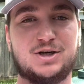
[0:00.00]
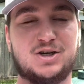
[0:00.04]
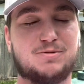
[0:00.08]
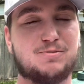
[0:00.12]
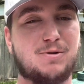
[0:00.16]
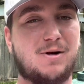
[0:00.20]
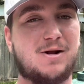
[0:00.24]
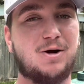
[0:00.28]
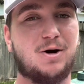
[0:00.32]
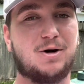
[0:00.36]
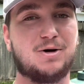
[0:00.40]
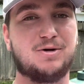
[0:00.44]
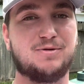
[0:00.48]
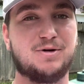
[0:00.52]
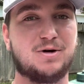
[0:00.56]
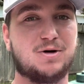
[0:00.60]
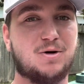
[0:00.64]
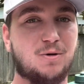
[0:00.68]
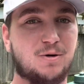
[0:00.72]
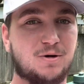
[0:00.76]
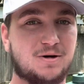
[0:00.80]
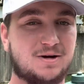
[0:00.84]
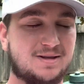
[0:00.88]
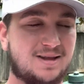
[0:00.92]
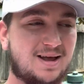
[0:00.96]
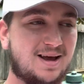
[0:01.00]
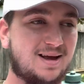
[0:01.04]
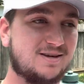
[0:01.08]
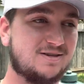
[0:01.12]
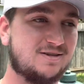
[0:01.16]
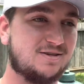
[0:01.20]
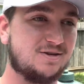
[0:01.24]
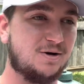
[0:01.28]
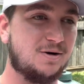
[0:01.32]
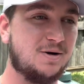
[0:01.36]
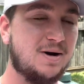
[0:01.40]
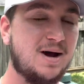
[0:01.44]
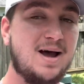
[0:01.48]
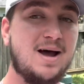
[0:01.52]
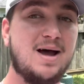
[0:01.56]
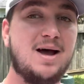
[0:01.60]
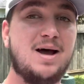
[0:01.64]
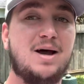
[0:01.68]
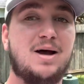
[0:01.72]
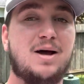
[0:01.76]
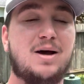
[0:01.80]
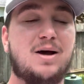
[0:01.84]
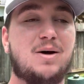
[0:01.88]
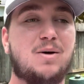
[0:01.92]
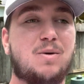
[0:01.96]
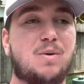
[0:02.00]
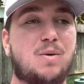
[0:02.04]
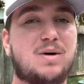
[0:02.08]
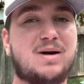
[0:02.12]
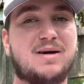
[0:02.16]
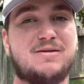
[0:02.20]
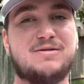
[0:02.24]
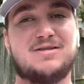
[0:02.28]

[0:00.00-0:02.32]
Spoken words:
It's pretty hard to record in that. So what